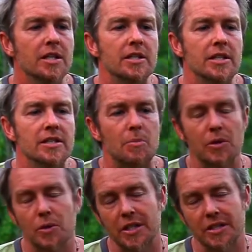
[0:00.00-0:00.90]
these
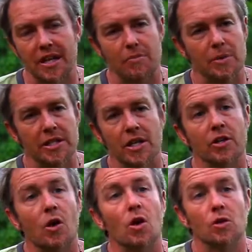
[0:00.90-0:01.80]
buildings have been
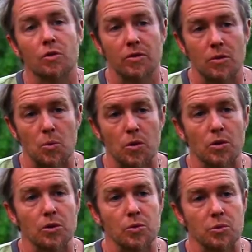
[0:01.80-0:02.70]
done all over the
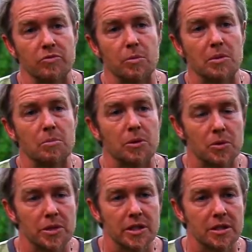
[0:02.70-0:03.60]
world. We've been
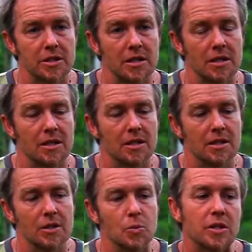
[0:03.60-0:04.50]
building
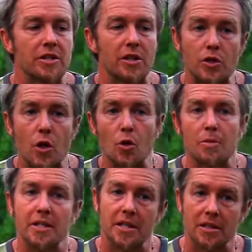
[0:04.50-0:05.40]
with
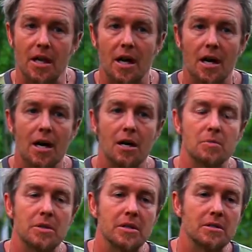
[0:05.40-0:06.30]
adobe and
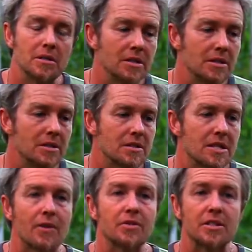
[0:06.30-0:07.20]
cob in
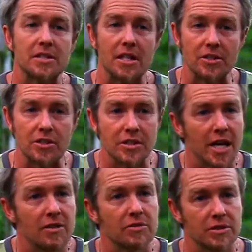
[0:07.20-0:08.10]
Southeast Asia
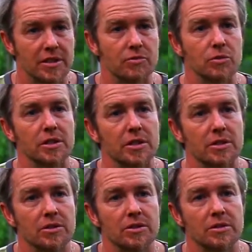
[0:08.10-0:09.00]
now for several
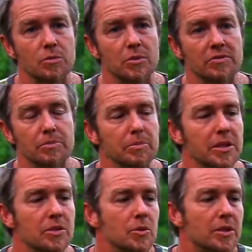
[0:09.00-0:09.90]
years, and we've
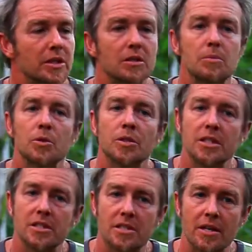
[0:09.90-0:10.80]
been doing
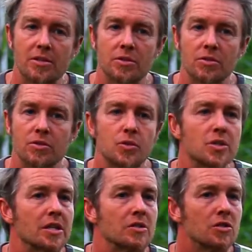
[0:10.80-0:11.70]
community
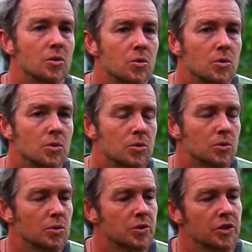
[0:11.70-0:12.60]
centers and
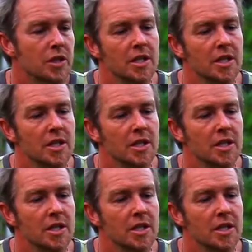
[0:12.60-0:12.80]
schools,